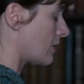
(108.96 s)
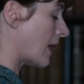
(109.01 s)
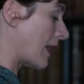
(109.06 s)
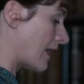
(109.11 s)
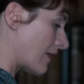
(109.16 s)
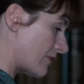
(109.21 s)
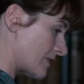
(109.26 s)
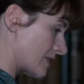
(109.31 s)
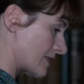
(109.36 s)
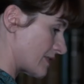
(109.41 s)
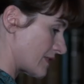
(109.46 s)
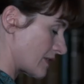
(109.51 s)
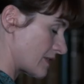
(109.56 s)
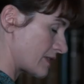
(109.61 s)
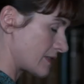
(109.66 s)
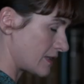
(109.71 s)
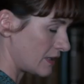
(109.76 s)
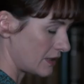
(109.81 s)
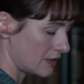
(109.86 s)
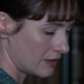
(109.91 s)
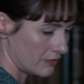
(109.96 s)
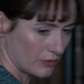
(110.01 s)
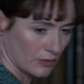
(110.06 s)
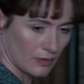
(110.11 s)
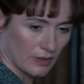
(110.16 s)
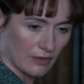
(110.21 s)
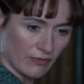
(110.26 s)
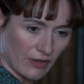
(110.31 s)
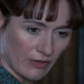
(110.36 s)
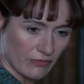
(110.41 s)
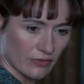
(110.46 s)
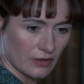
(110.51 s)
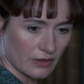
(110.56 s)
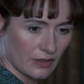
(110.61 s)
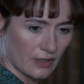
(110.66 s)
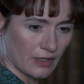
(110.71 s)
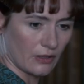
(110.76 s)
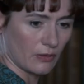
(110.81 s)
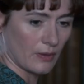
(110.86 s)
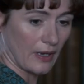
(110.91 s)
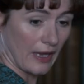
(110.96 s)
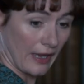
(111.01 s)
you have to succeed if you give everything you